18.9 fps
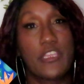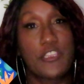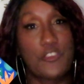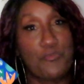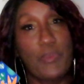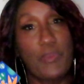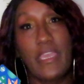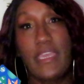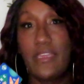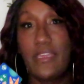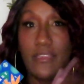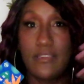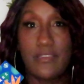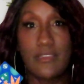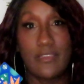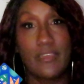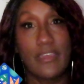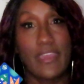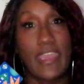it
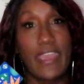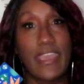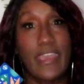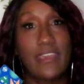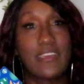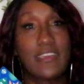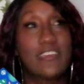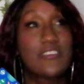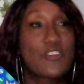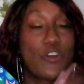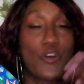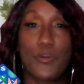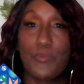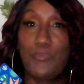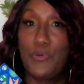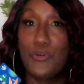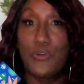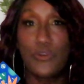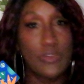spins and it's
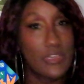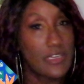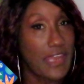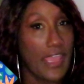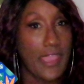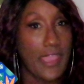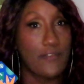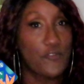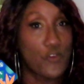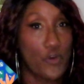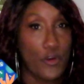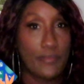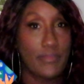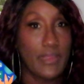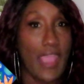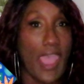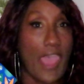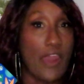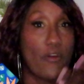gonna pull a name for
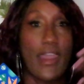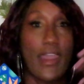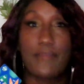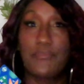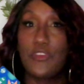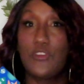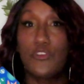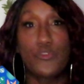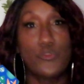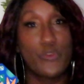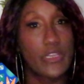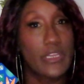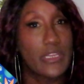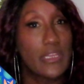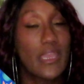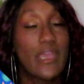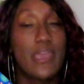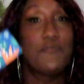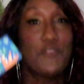me i don't have to do
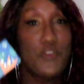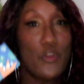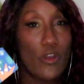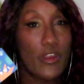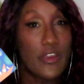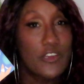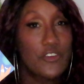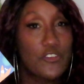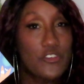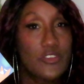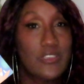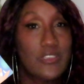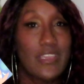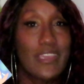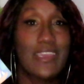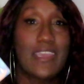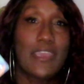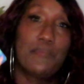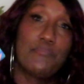it if you're
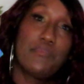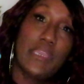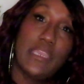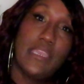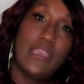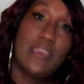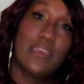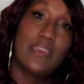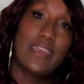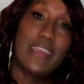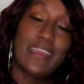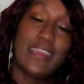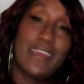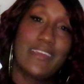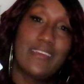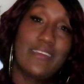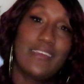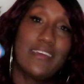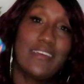interested in being
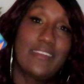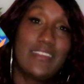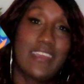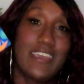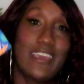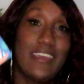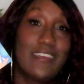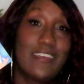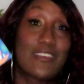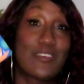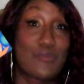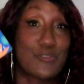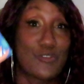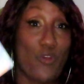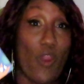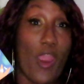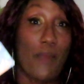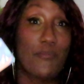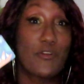in the
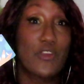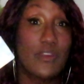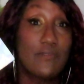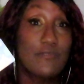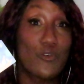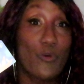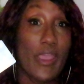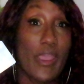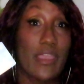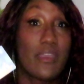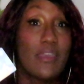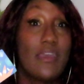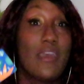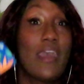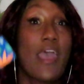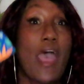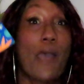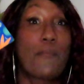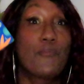subscriber giveaway
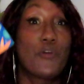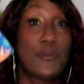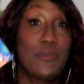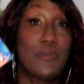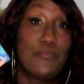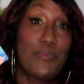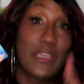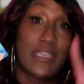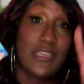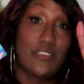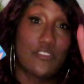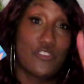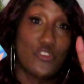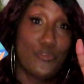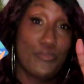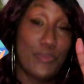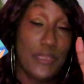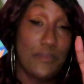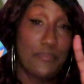i'm gonna be picking
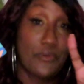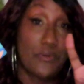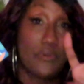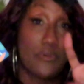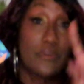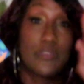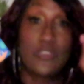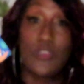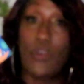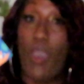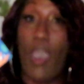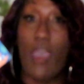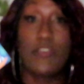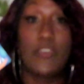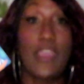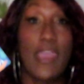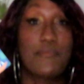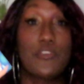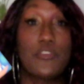two people so
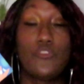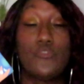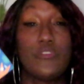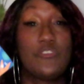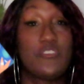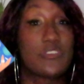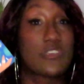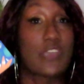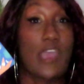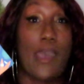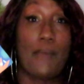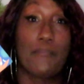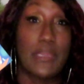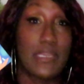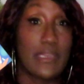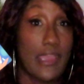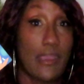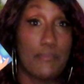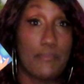all you have to do is just
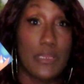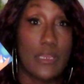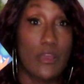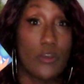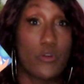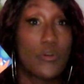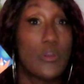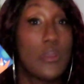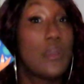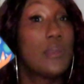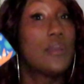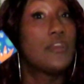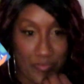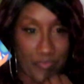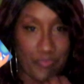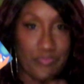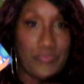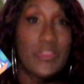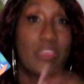comment down below
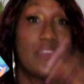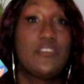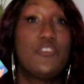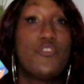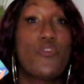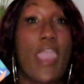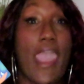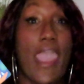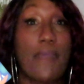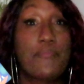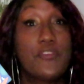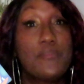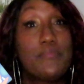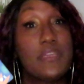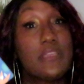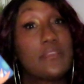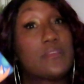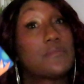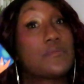you have to
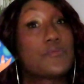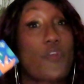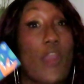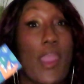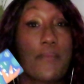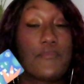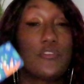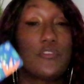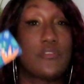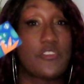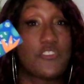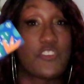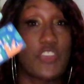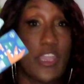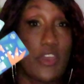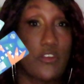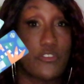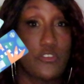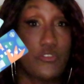be subscribed to the
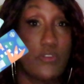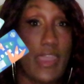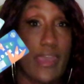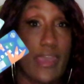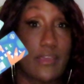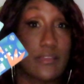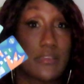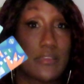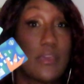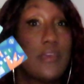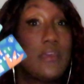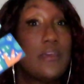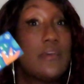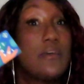channel you guys